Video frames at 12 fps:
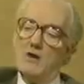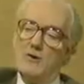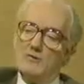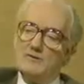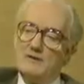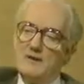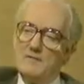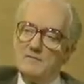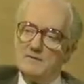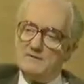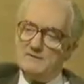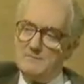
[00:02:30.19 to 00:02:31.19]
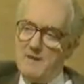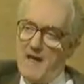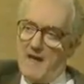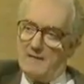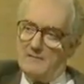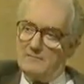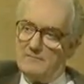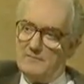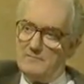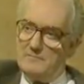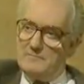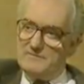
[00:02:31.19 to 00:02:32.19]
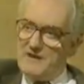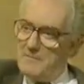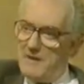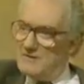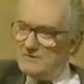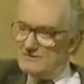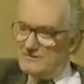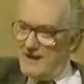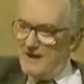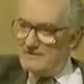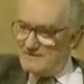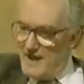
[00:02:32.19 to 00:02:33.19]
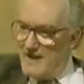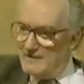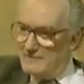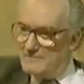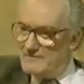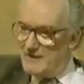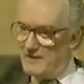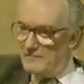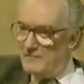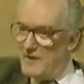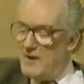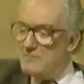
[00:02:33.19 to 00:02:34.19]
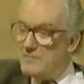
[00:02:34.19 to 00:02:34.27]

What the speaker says: are not given to man from some agency outside himself,